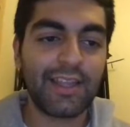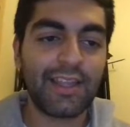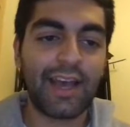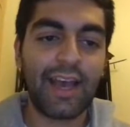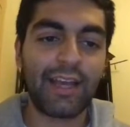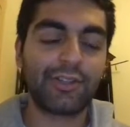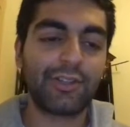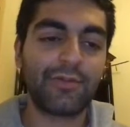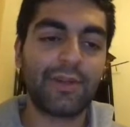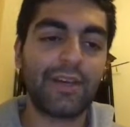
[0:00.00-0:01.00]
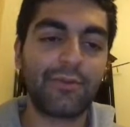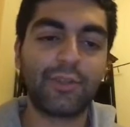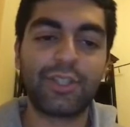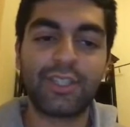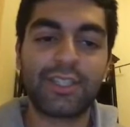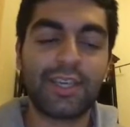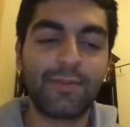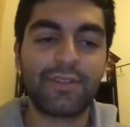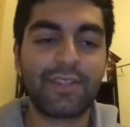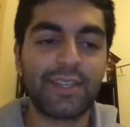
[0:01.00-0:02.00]
the hash command, which
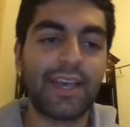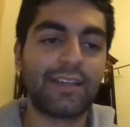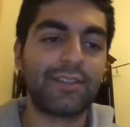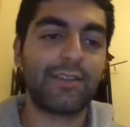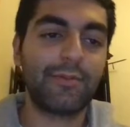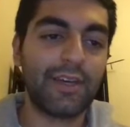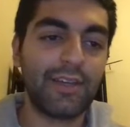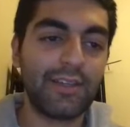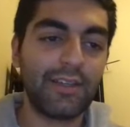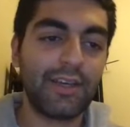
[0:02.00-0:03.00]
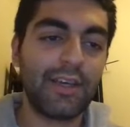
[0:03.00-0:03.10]
skips the next command.